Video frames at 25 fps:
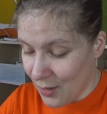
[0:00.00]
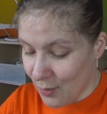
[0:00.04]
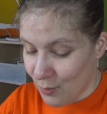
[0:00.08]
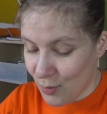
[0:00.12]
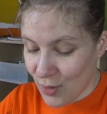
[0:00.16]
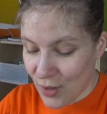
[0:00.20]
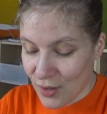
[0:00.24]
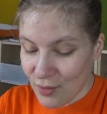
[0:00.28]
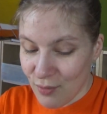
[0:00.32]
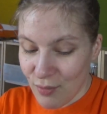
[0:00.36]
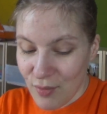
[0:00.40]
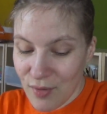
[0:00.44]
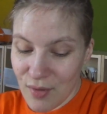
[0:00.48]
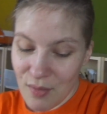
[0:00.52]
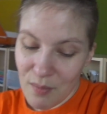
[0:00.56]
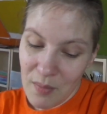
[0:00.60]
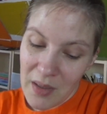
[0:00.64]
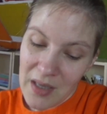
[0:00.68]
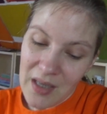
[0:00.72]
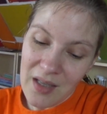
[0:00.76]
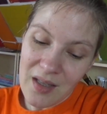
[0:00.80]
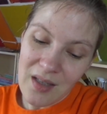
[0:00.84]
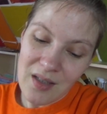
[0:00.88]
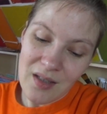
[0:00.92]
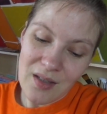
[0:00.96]
worked with
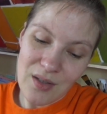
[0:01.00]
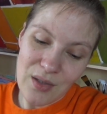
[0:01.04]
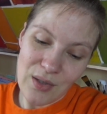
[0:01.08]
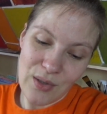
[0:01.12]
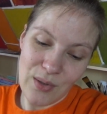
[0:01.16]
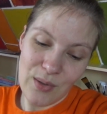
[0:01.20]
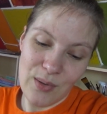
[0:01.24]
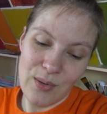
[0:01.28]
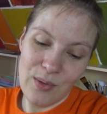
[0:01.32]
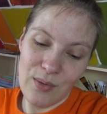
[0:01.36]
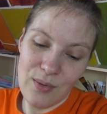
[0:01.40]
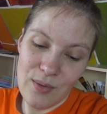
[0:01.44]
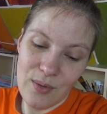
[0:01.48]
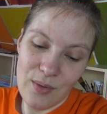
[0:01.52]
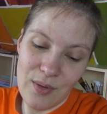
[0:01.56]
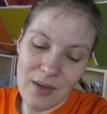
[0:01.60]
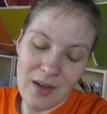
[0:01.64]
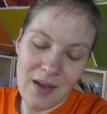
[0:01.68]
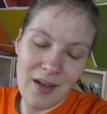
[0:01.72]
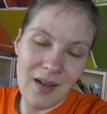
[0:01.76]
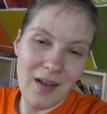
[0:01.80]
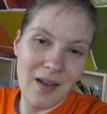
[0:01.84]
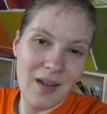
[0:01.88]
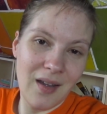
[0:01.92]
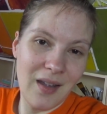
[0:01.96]
me to
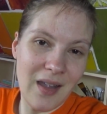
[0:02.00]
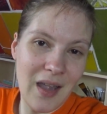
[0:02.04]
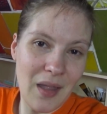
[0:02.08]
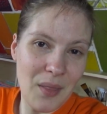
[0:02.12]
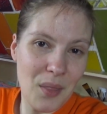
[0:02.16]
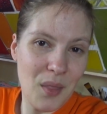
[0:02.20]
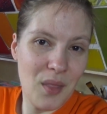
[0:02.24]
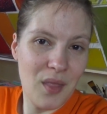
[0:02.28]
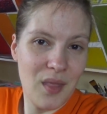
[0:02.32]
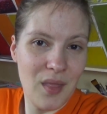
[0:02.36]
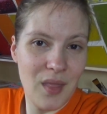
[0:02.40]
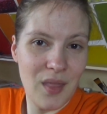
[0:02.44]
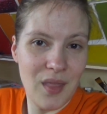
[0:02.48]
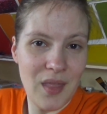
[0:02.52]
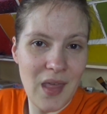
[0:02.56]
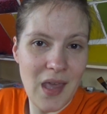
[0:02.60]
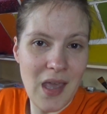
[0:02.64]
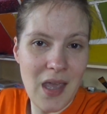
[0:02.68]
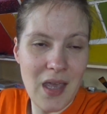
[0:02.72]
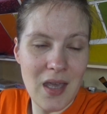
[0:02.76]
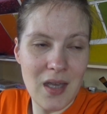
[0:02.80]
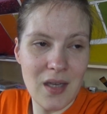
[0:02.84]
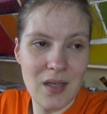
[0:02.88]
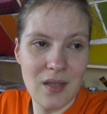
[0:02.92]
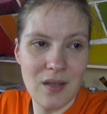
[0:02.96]
uh, get
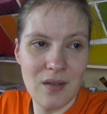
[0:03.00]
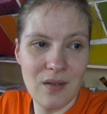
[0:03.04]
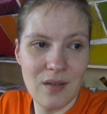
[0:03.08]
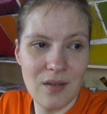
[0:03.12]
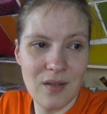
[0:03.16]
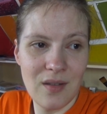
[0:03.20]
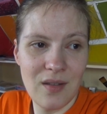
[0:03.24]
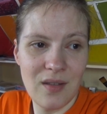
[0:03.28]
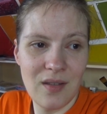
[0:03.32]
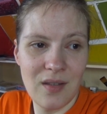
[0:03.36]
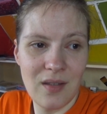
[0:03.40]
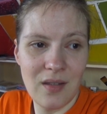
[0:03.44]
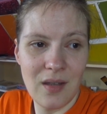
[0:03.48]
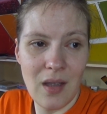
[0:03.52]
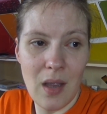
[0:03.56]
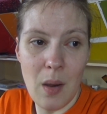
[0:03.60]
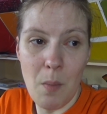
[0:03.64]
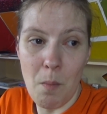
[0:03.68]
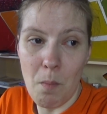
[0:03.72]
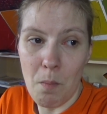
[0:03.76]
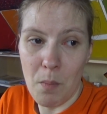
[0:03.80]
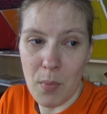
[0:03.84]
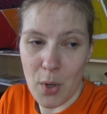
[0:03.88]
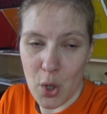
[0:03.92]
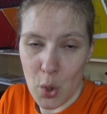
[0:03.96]
things
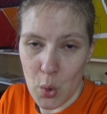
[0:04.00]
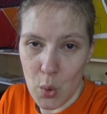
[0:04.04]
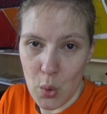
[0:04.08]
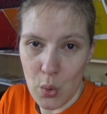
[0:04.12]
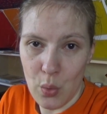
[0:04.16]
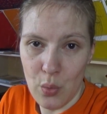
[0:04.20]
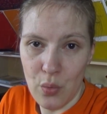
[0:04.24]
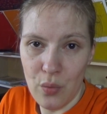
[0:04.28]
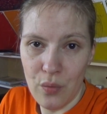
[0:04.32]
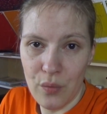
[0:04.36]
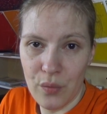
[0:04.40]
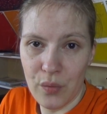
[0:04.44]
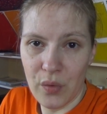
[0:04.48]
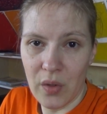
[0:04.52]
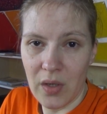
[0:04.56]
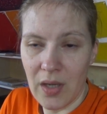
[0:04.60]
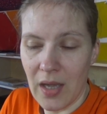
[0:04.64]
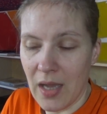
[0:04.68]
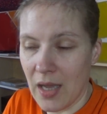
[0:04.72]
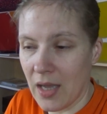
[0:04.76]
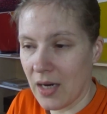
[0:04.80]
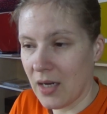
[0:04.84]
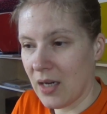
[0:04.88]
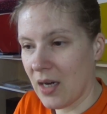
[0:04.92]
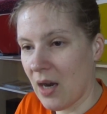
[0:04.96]
improved
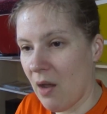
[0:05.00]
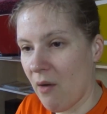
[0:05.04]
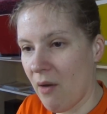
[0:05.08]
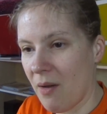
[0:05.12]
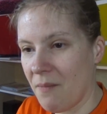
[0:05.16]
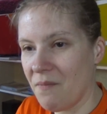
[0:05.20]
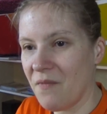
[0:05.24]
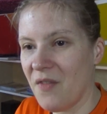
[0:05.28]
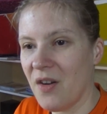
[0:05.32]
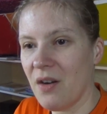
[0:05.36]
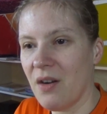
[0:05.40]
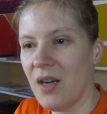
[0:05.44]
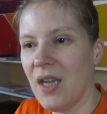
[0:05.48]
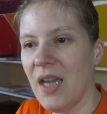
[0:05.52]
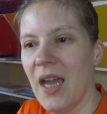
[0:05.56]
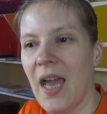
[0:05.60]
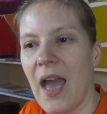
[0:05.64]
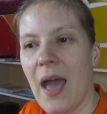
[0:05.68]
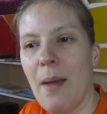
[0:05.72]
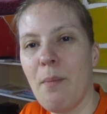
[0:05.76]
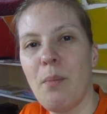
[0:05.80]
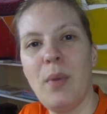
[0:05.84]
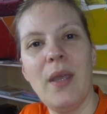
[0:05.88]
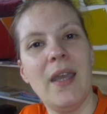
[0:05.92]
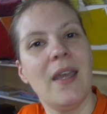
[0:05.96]
and now I'm very
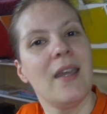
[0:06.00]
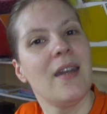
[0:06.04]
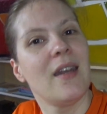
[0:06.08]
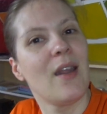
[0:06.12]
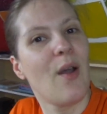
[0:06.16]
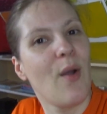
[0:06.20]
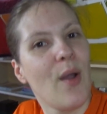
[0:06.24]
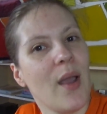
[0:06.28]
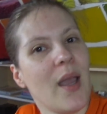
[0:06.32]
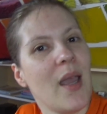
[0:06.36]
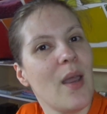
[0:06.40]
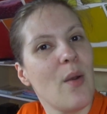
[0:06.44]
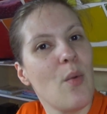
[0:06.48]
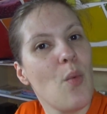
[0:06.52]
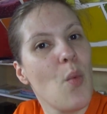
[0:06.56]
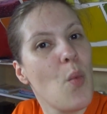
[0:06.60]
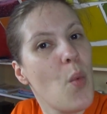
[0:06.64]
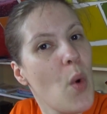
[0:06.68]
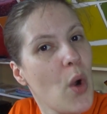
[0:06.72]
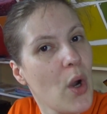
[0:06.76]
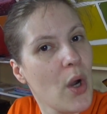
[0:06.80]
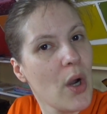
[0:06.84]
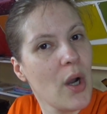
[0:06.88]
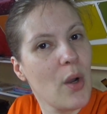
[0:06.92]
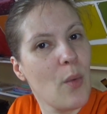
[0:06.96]
happy and now I can
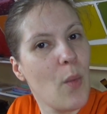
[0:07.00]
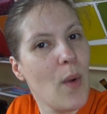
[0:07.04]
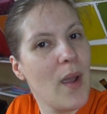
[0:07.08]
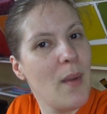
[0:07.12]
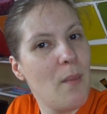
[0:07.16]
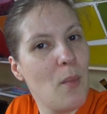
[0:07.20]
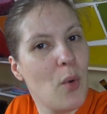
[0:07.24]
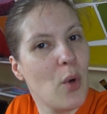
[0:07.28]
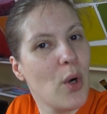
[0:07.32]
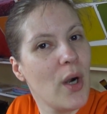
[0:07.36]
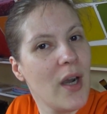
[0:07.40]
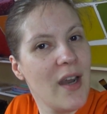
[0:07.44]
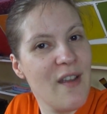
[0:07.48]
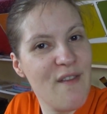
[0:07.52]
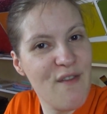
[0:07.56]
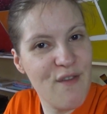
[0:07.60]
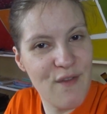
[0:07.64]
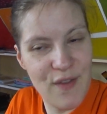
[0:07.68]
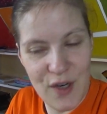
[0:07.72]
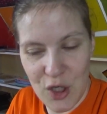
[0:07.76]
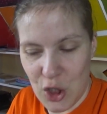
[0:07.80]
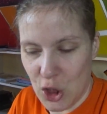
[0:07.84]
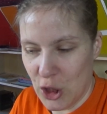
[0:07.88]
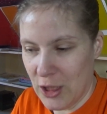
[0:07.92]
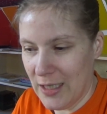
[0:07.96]
work way more
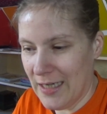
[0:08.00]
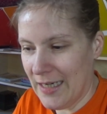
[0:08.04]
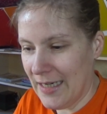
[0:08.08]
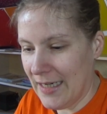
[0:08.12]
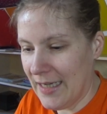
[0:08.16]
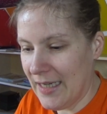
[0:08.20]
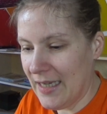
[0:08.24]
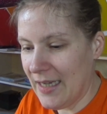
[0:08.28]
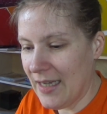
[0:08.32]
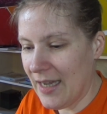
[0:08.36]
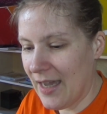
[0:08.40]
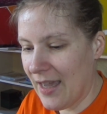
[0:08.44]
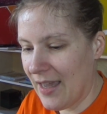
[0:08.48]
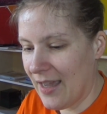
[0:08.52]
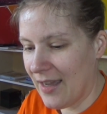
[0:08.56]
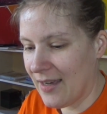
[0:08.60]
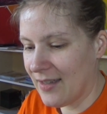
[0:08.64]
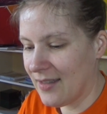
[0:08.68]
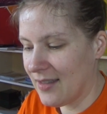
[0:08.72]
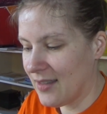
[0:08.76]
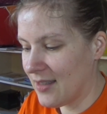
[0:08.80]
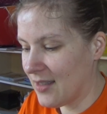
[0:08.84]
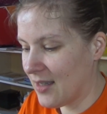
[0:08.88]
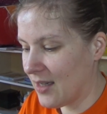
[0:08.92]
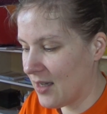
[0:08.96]
efficiently
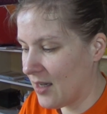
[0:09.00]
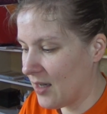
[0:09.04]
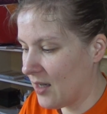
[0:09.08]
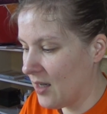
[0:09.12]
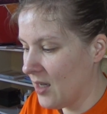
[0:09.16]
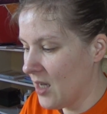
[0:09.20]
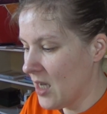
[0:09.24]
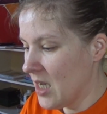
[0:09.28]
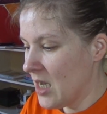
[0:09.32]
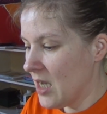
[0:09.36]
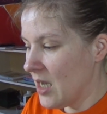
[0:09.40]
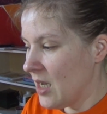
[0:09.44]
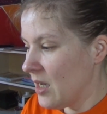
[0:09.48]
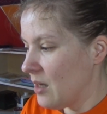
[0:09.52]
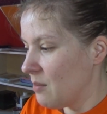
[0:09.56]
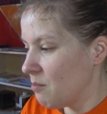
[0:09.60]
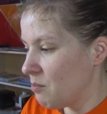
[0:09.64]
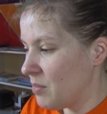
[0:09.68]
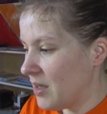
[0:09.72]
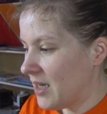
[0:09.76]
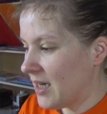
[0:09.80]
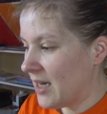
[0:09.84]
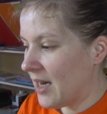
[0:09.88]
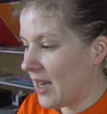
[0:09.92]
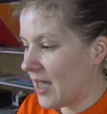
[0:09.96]
and uh,
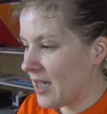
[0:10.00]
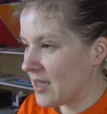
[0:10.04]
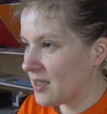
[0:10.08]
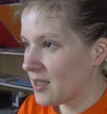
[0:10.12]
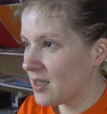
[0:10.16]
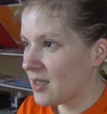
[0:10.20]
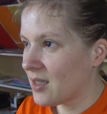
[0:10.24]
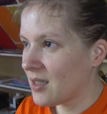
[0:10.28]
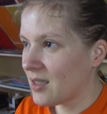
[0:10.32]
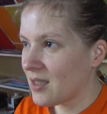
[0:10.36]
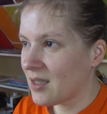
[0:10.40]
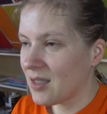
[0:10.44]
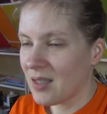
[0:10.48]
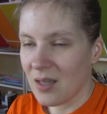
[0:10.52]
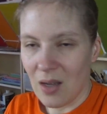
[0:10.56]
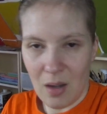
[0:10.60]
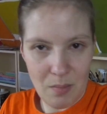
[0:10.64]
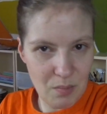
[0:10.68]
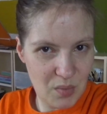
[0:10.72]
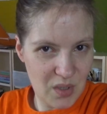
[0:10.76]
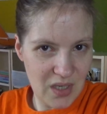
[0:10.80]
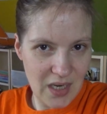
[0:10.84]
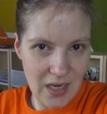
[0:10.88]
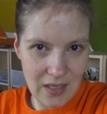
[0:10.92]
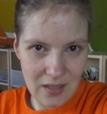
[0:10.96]
be less
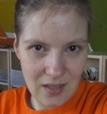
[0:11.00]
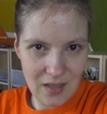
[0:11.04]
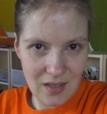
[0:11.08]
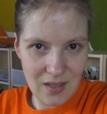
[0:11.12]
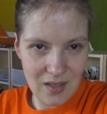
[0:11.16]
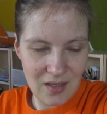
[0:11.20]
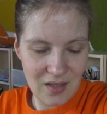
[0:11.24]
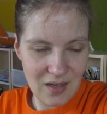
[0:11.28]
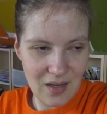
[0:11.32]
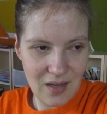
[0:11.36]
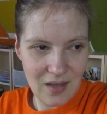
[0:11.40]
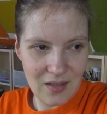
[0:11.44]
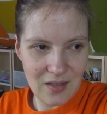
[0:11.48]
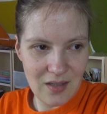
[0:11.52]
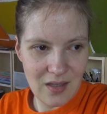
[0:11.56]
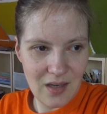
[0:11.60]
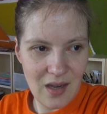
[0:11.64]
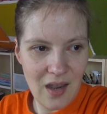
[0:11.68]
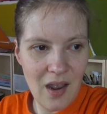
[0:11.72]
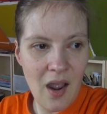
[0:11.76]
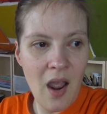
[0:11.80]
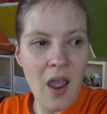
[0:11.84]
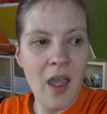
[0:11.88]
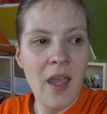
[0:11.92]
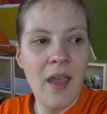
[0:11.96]
upset I'd
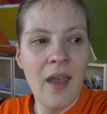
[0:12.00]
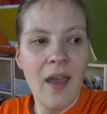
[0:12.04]
say.